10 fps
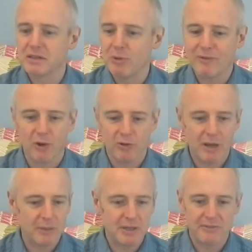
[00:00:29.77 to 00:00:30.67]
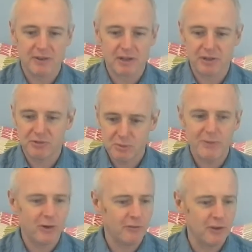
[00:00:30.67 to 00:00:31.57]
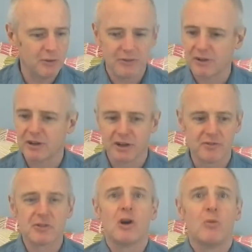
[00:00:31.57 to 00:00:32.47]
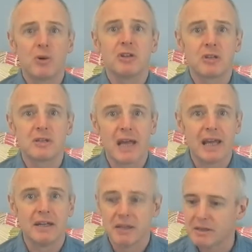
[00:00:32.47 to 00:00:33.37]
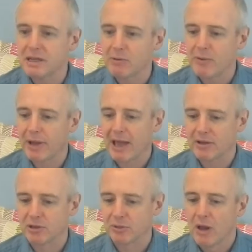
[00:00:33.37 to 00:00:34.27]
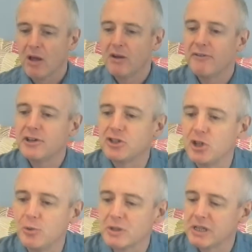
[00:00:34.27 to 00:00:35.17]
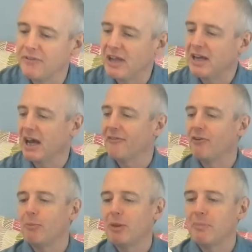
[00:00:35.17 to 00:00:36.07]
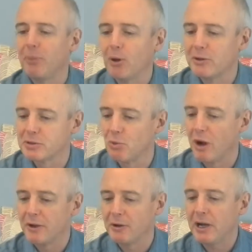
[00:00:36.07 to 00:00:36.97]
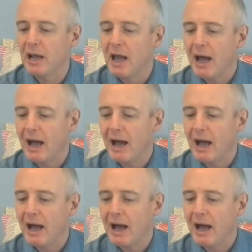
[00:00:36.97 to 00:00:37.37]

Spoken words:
We've got how many different countries? We've got a few different countries. We'll just sit in, see where we get to. First two, Slovenia from the Pullus winery.